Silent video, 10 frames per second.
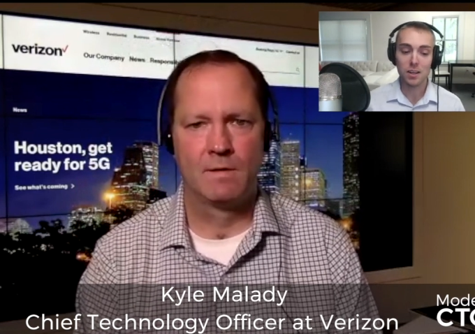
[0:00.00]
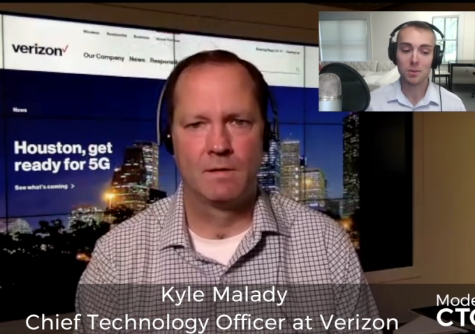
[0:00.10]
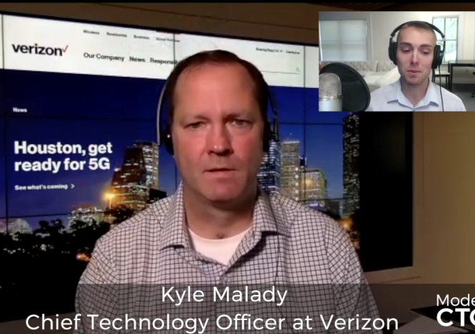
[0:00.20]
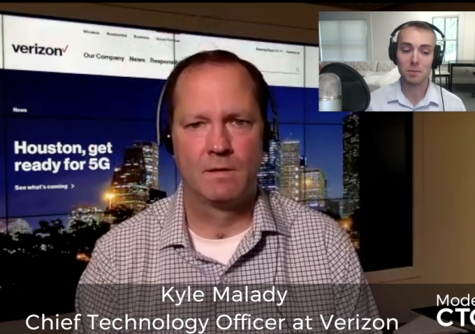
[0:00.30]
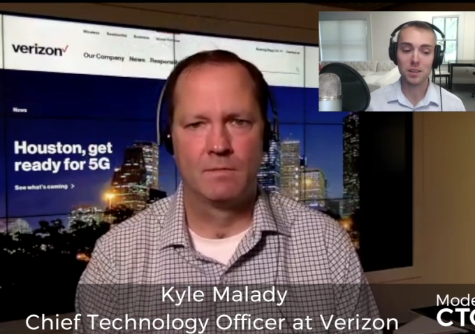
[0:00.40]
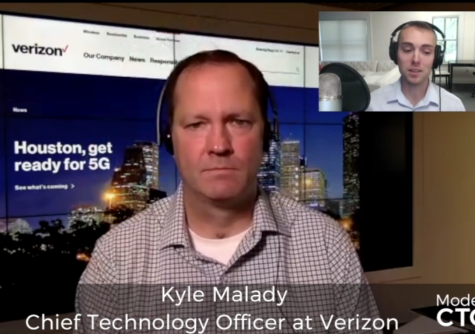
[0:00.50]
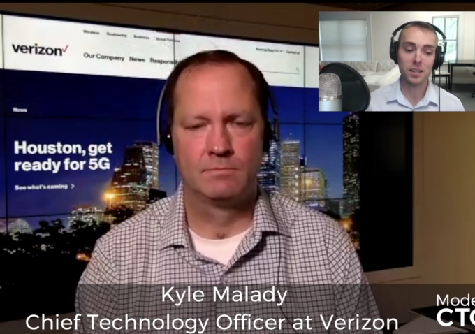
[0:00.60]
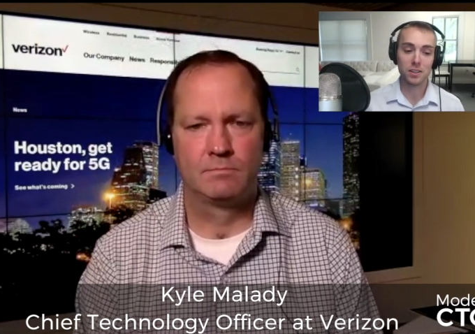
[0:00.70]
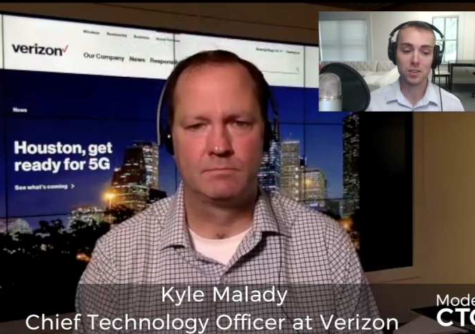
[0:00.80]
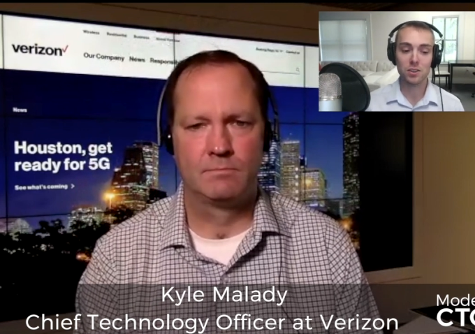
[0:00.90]
Speaker 1: So I'm
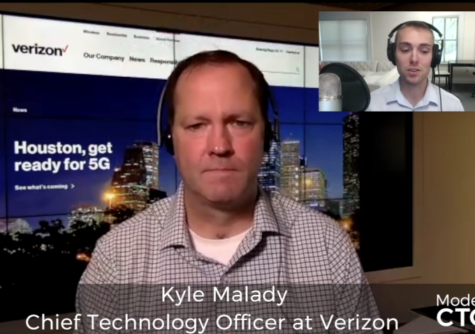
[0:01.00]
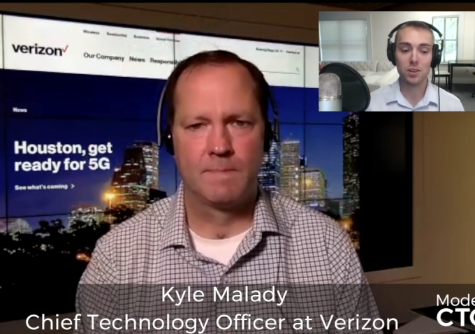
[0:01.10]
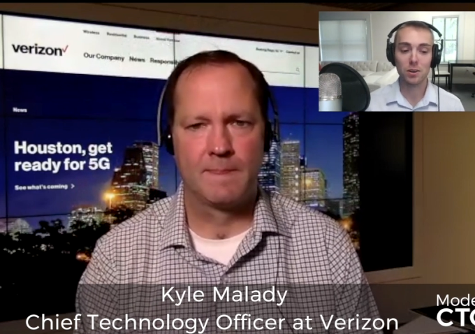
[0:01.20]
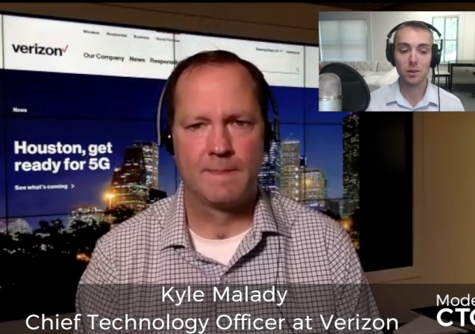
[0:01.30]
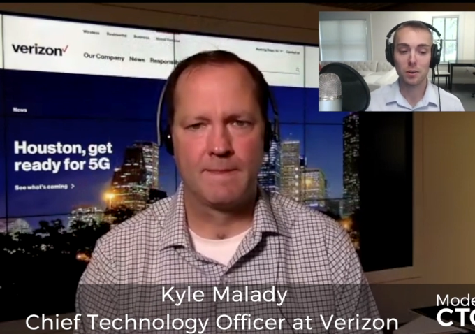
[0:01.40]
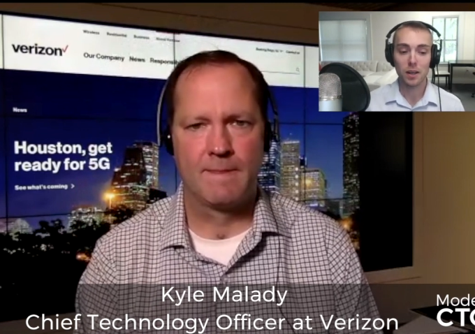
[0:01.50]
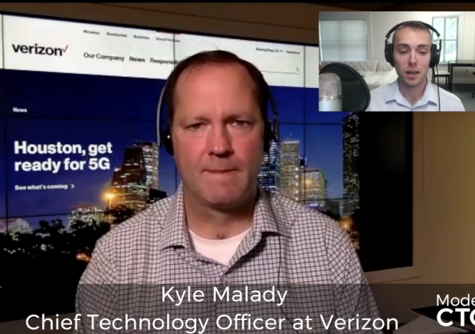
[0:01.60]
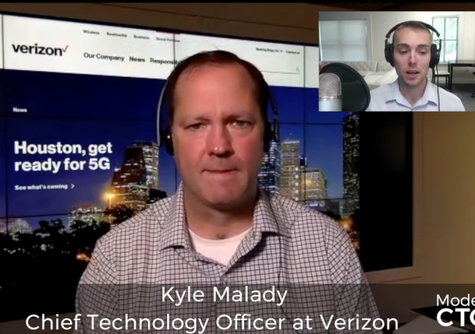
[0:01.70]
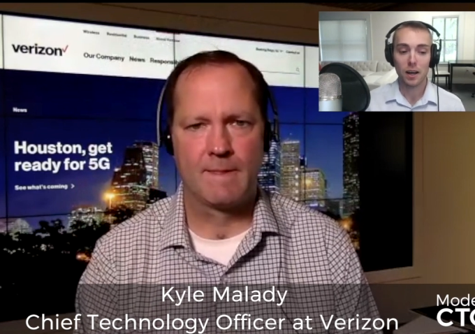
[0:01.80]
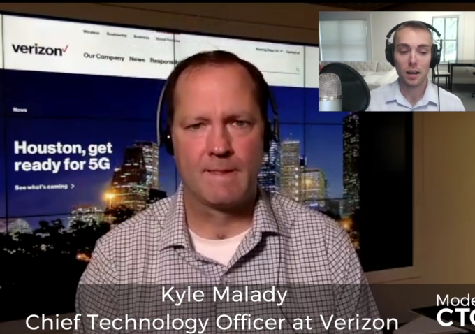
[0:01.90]
curious to know,
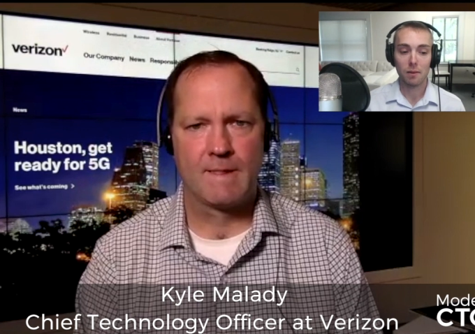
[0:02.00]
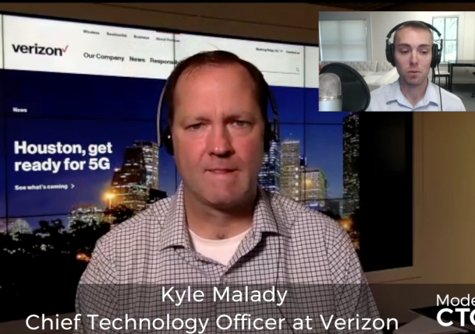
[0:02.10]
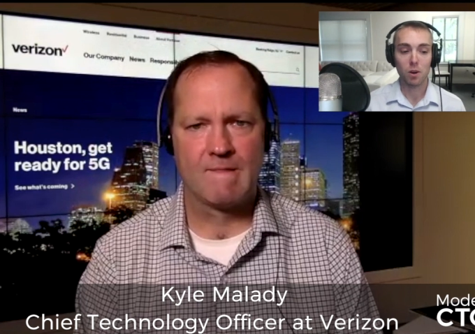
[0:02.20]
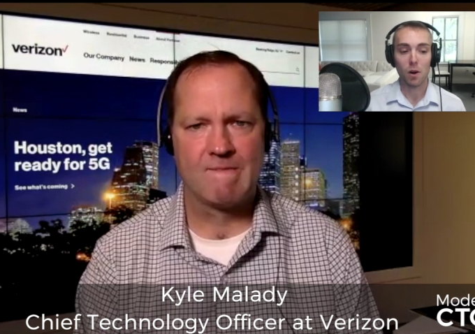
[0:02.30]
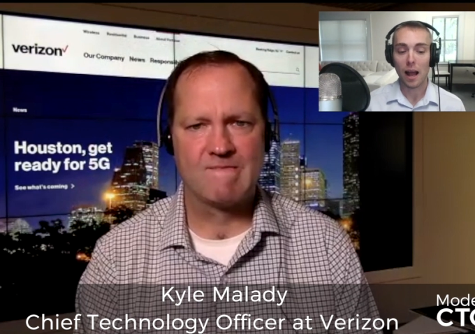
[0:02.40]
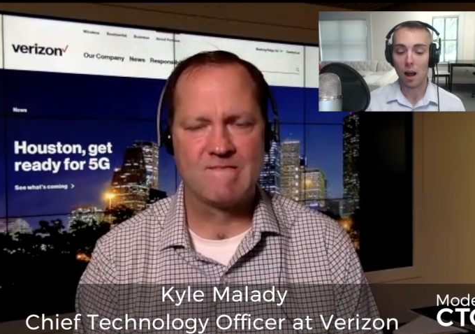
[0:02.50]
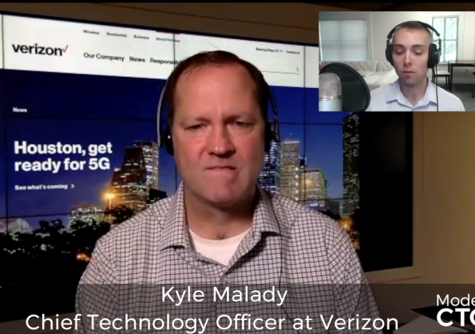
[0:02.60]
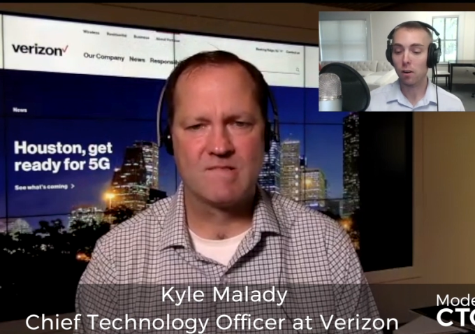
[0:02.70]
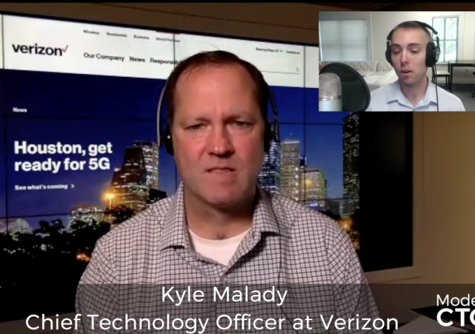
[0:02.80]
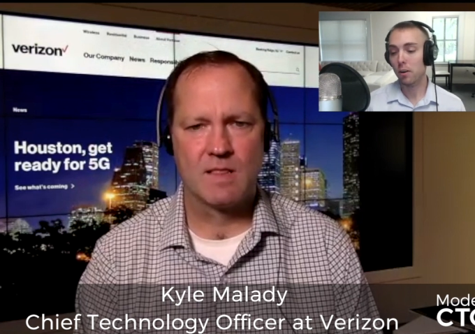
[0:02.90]
um, you know,
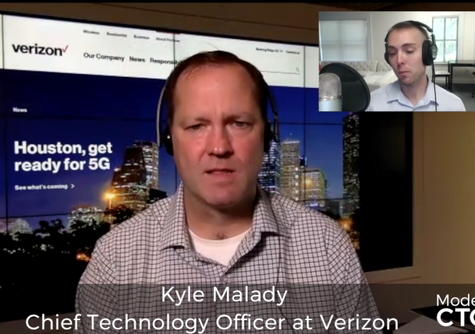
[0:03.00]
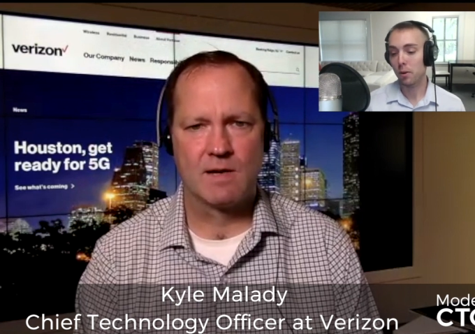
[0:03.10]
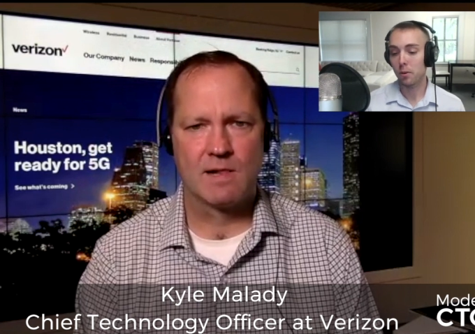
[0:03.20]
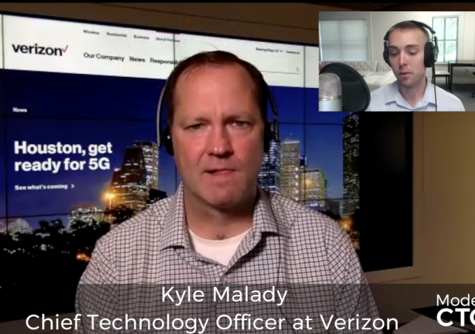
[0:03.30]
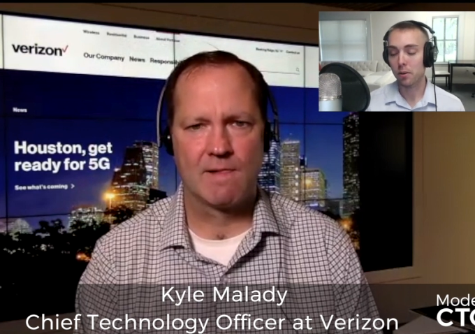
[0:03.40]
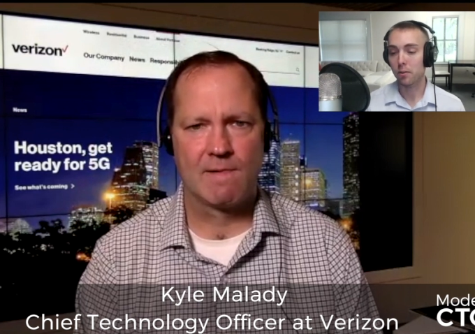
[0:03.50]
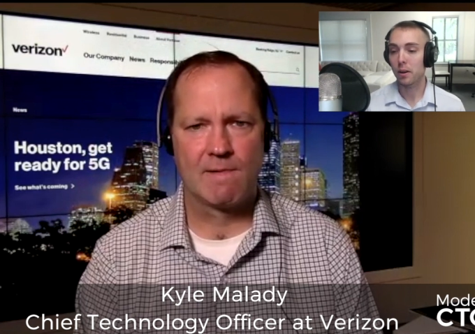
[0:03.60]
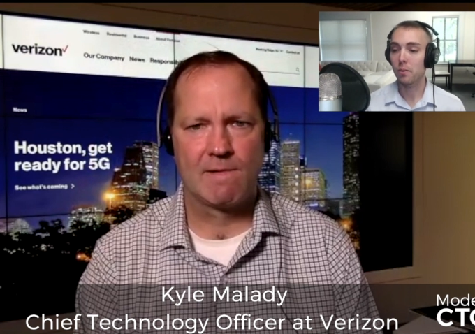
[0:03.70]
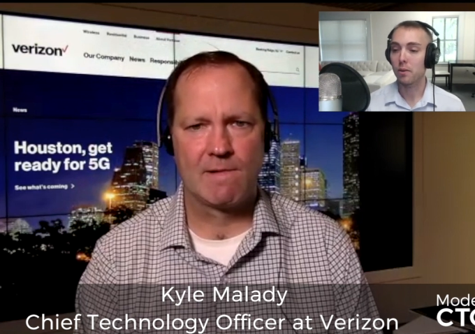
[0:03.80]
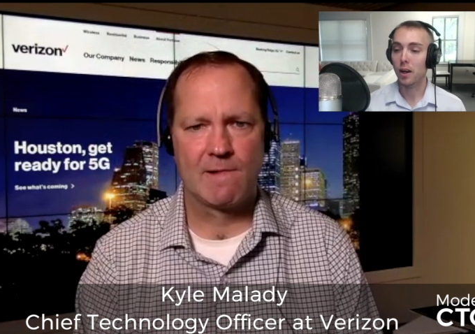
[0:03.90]
how far were you in your career